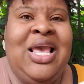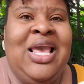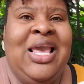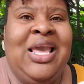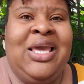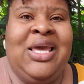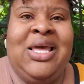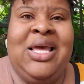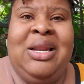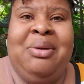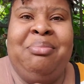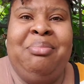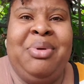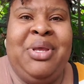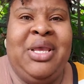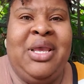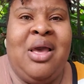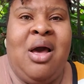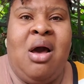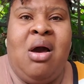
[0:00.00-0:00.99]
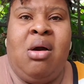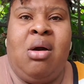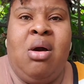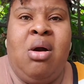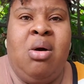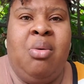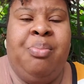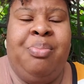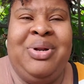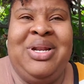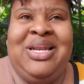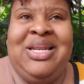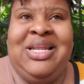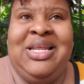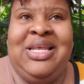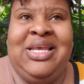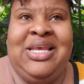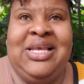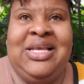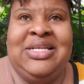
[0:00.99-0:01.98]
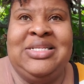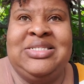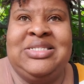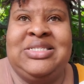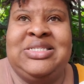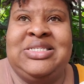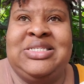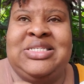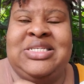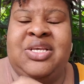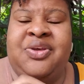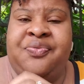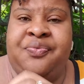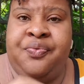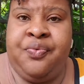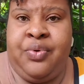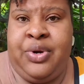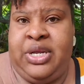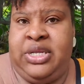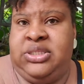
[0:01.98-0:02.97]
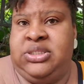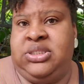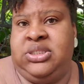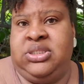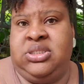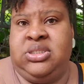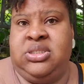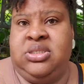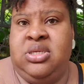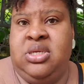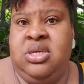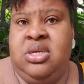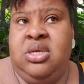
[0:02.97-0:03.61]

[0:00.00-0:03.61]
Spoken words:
It can be a complete difference.